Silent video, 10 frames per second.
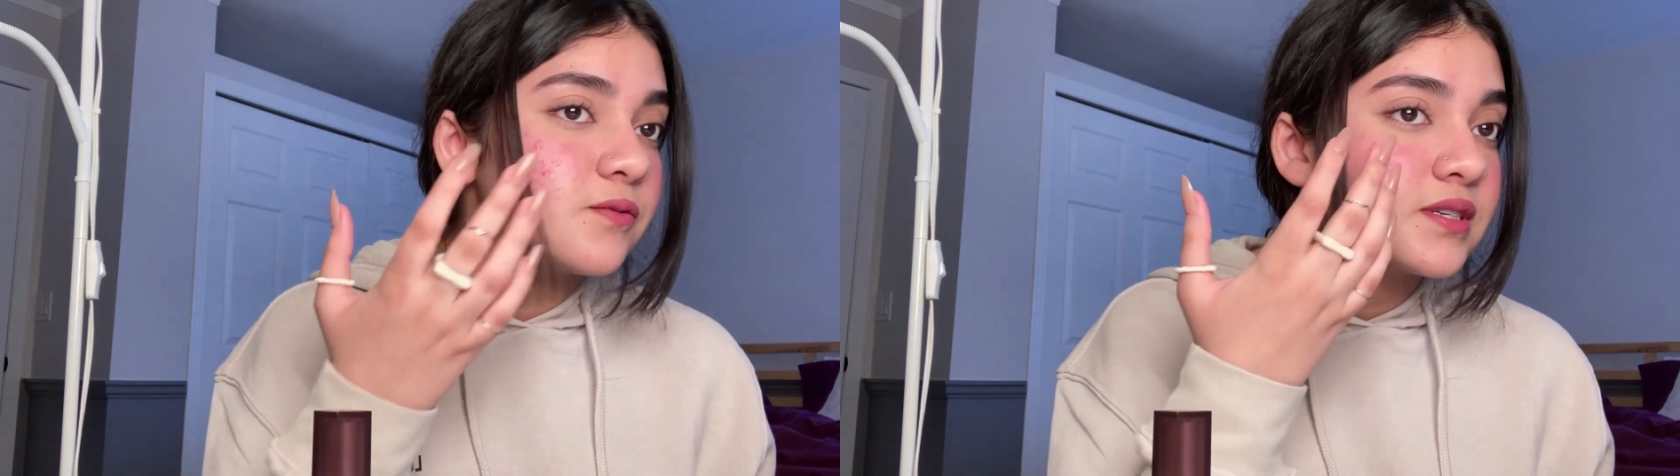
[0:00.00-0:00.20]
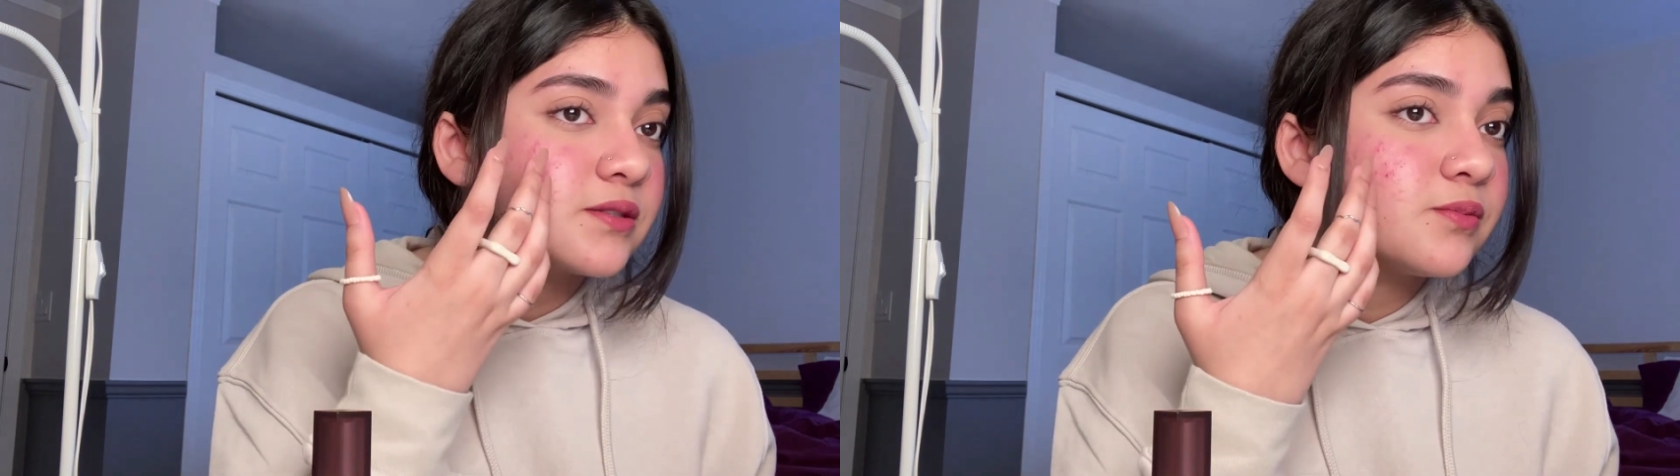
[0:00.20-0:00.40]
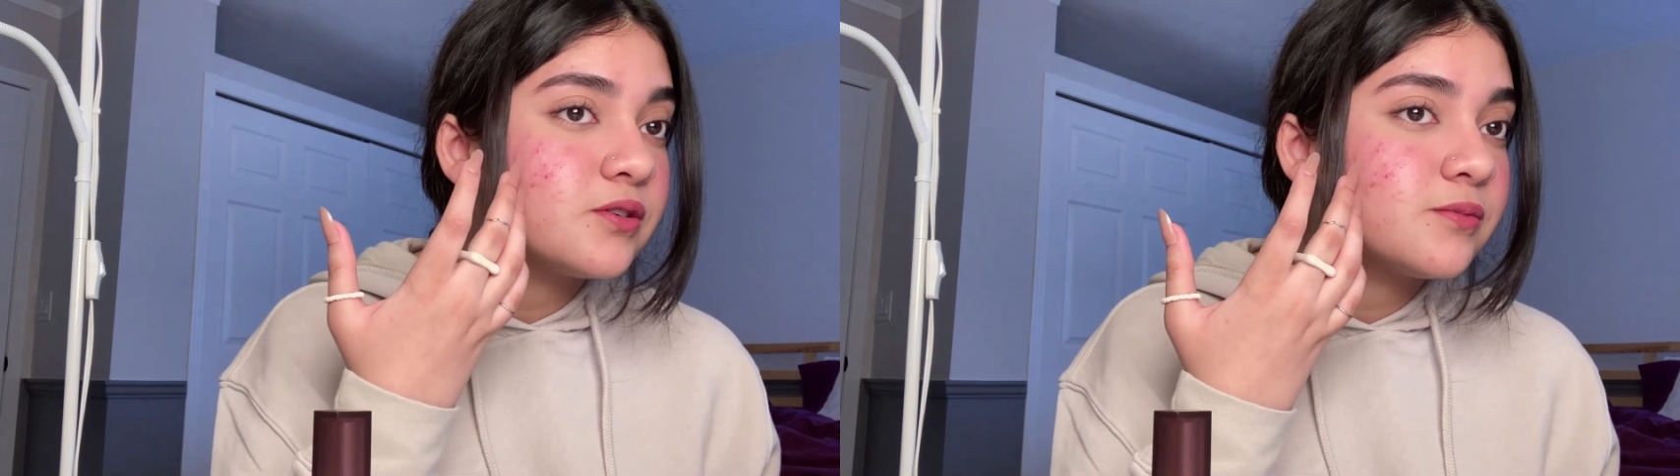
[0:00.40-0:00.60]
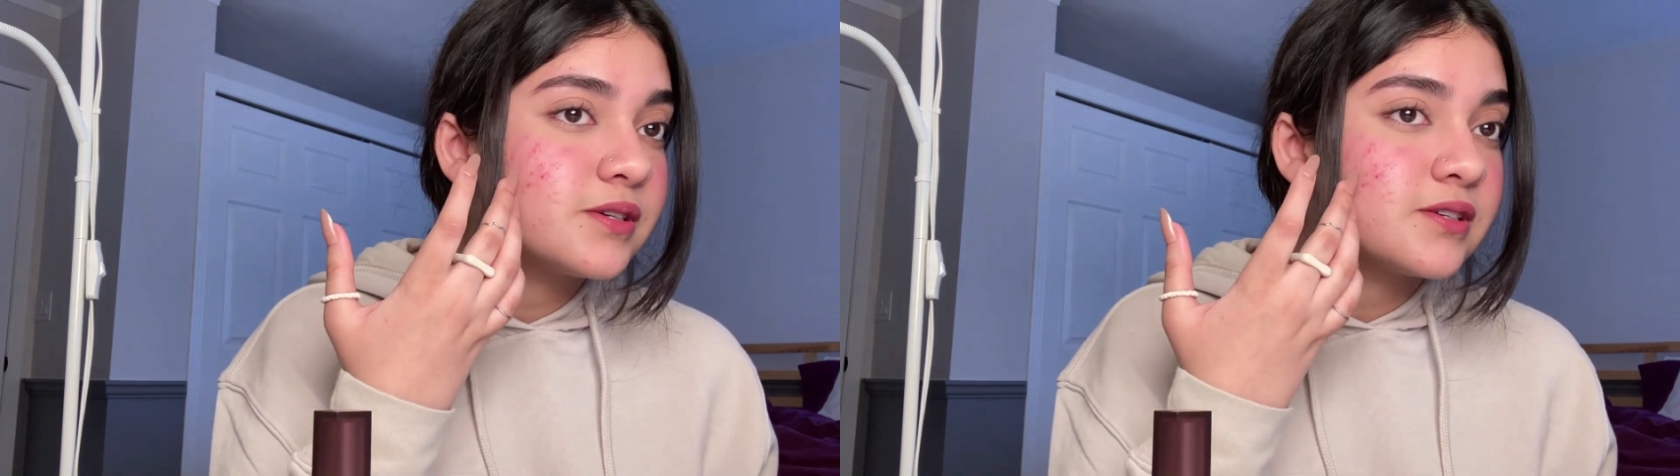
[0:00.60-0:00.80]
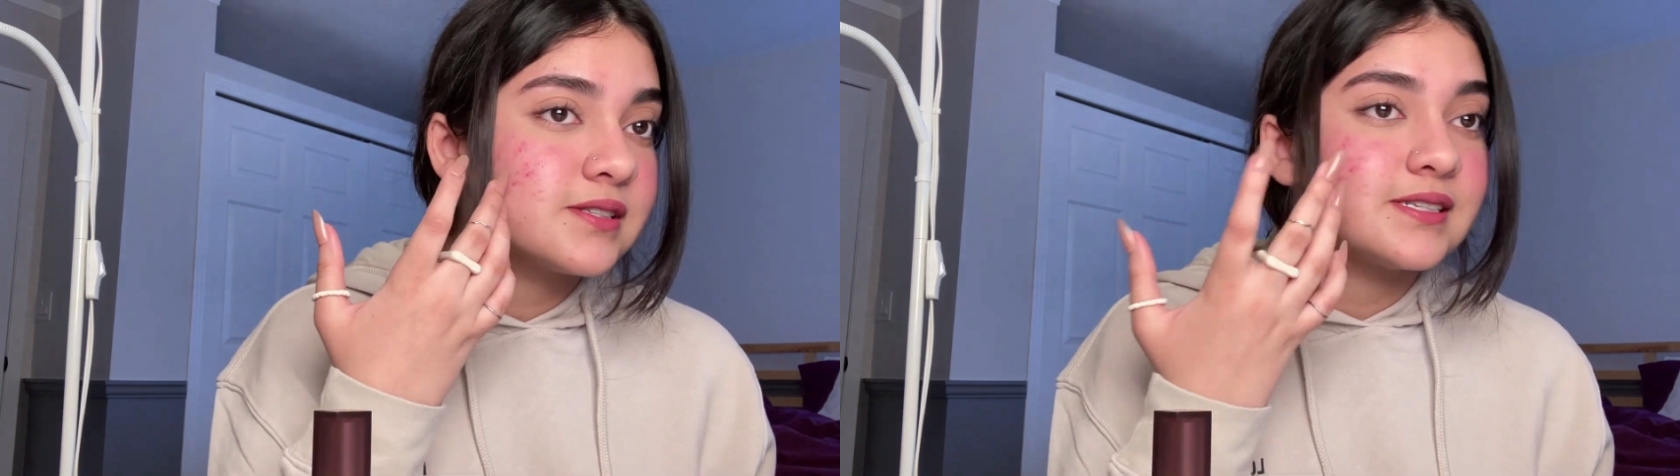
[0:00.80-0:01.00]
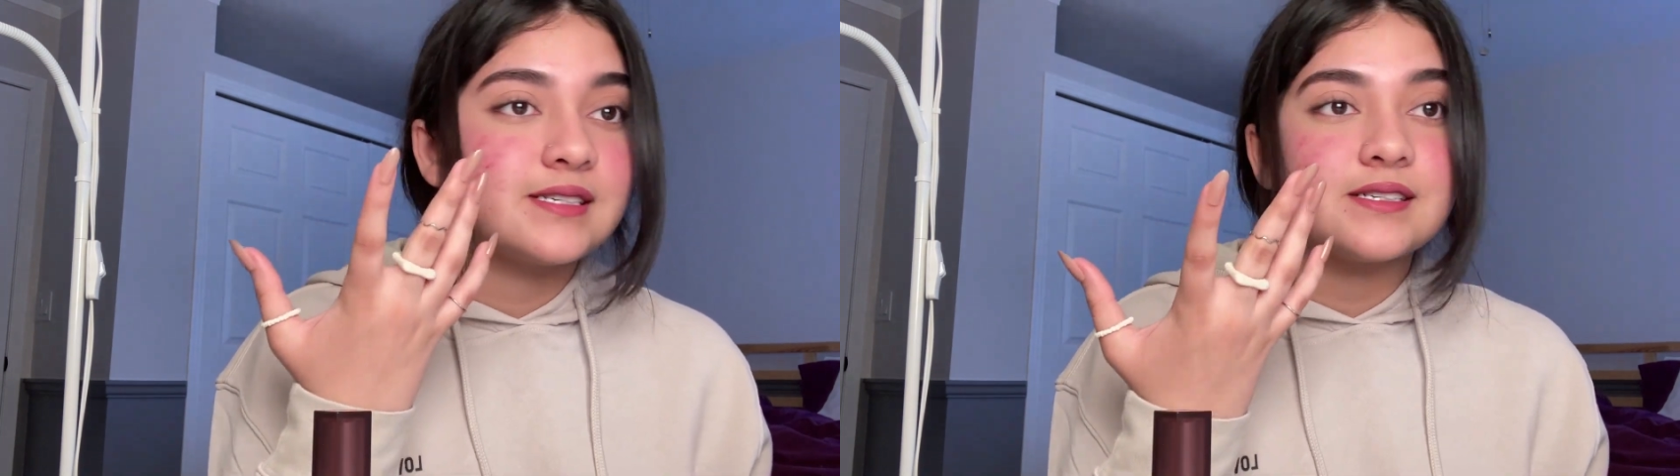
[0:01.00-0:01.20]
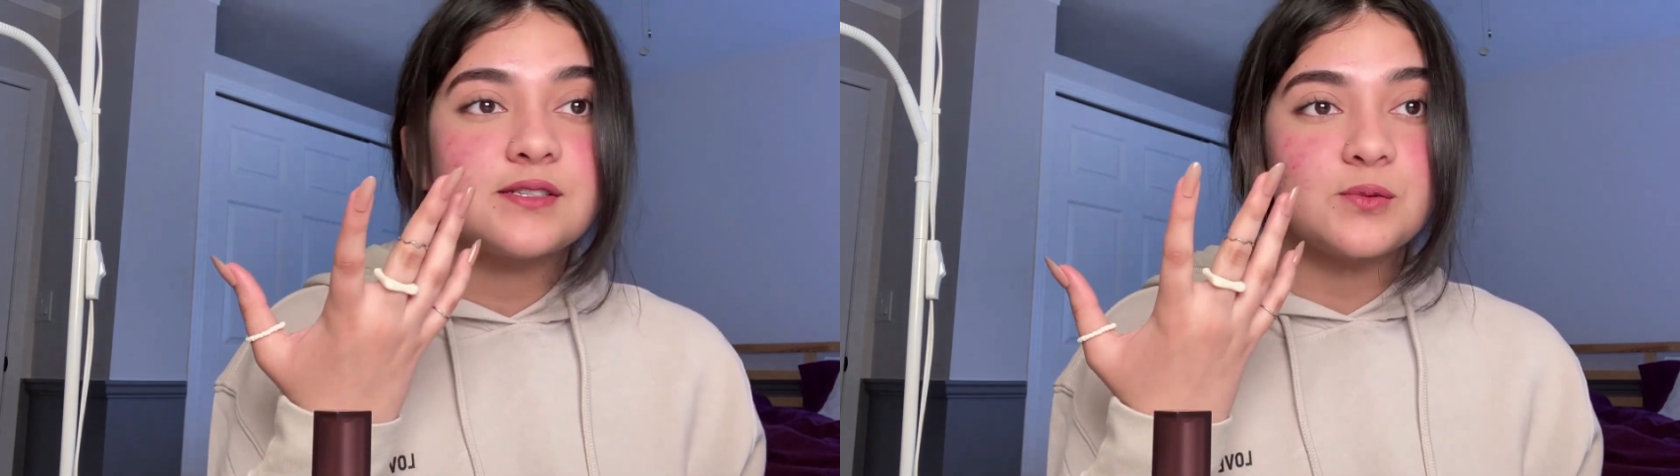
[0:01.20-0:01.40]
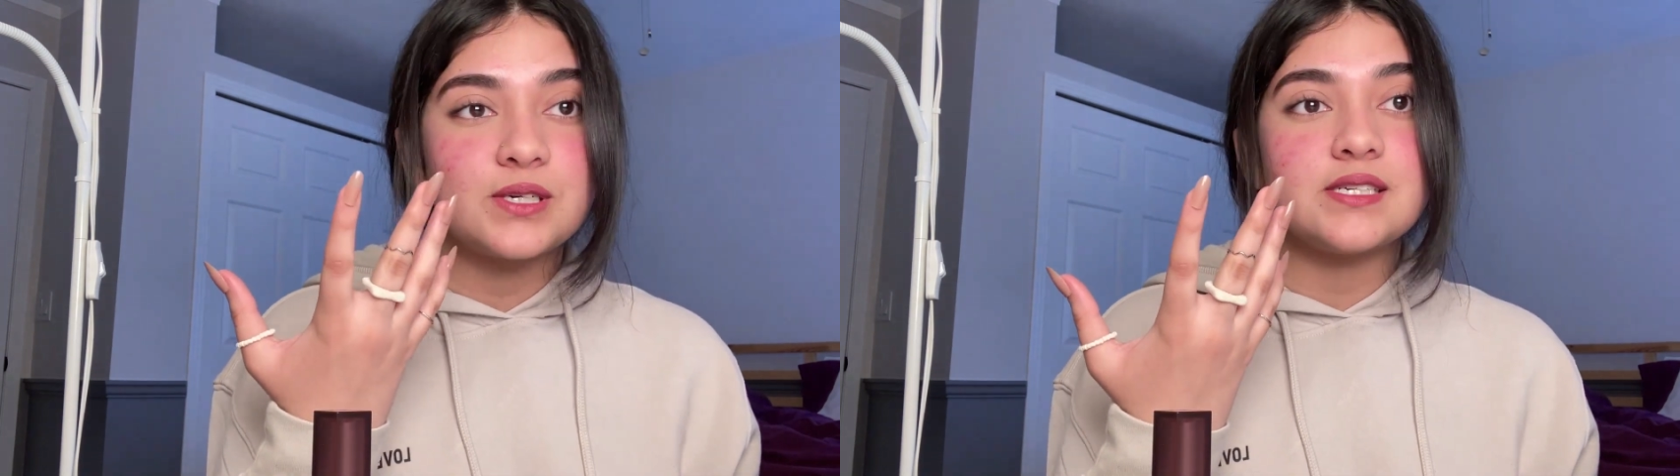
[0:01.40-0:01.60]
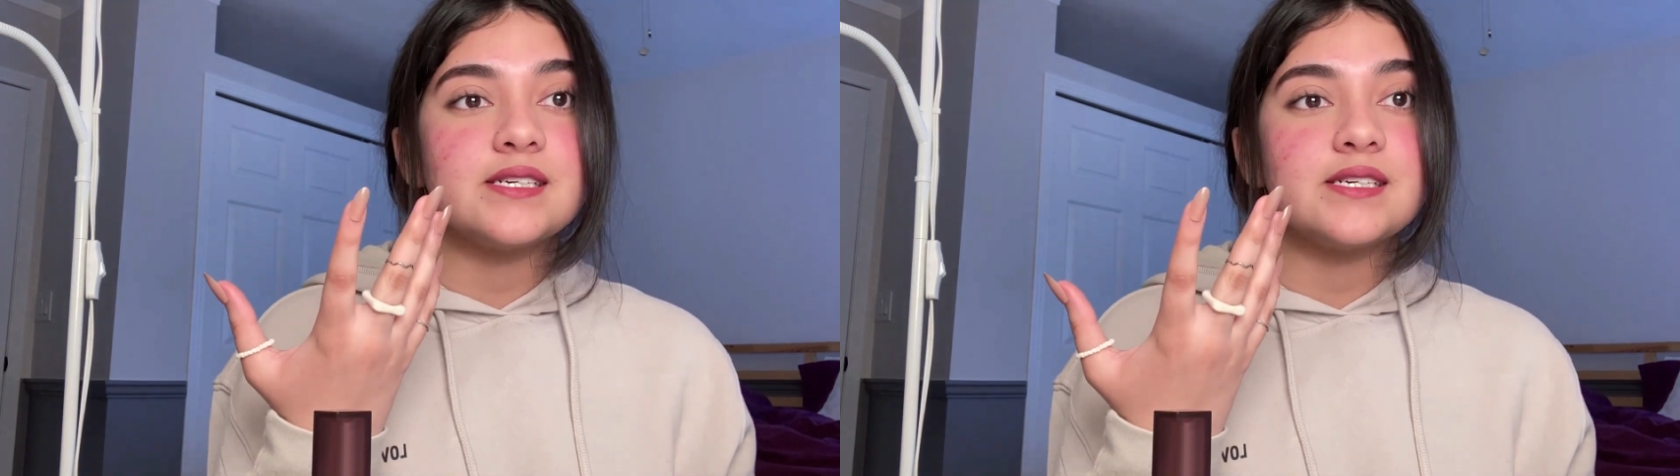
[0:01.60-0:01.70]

because it is what it is.